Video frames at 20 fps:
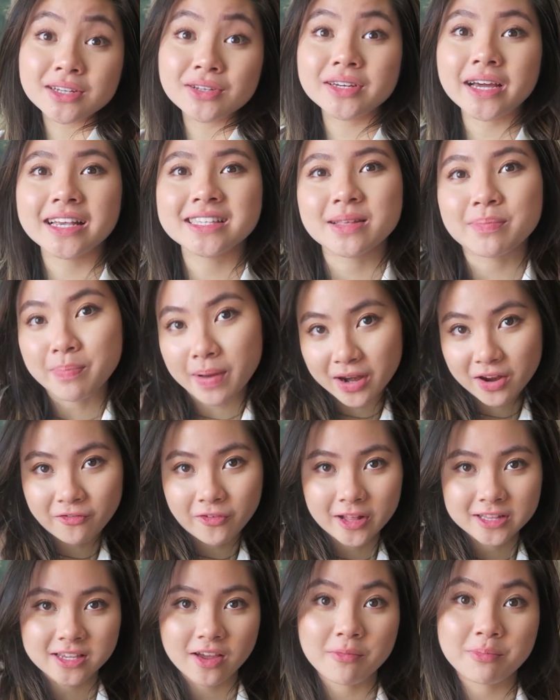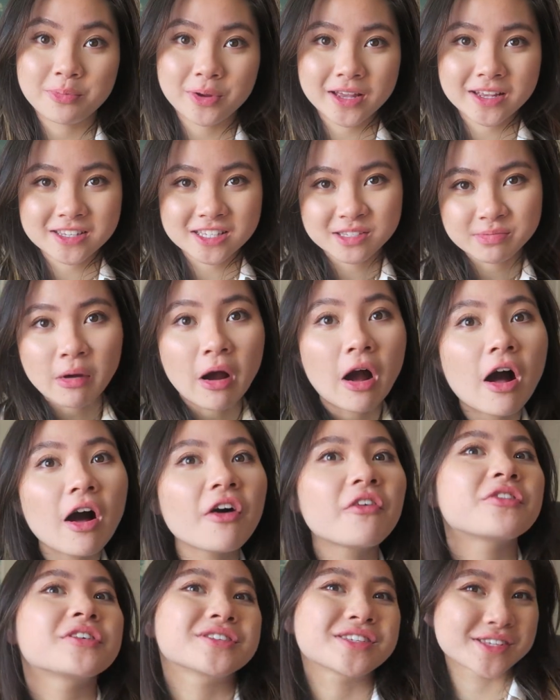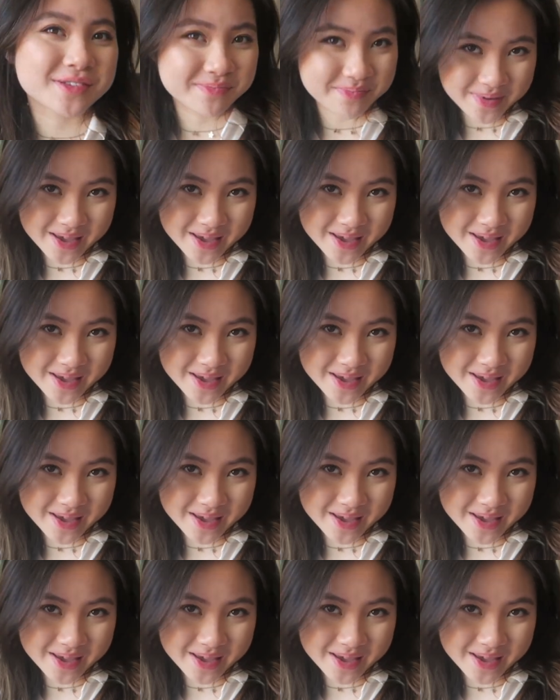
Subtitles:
gonna tell you guys the benefits of being small versus